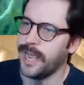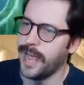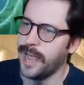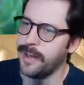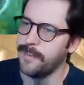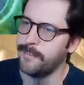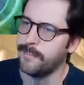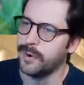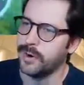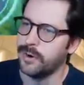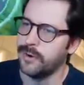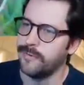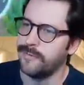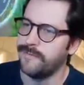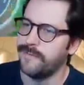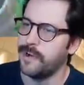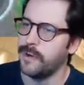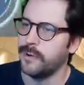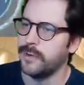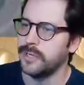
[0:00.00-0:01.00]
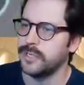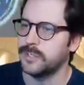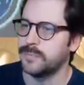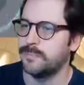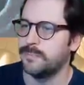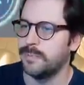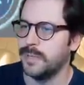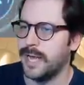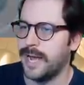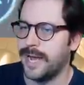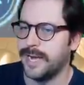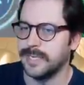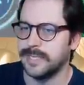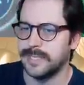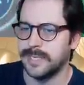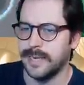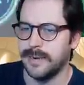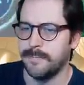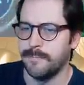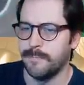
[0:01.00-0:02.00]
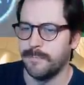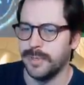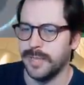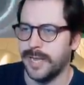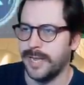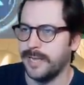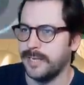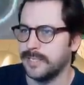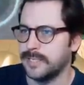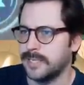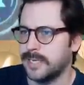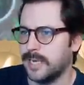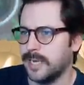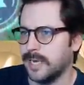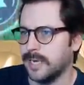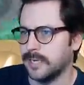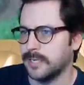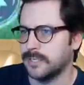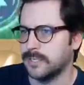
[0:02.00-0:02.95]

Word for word: Ember, Focus Blast, and Blaze Kick.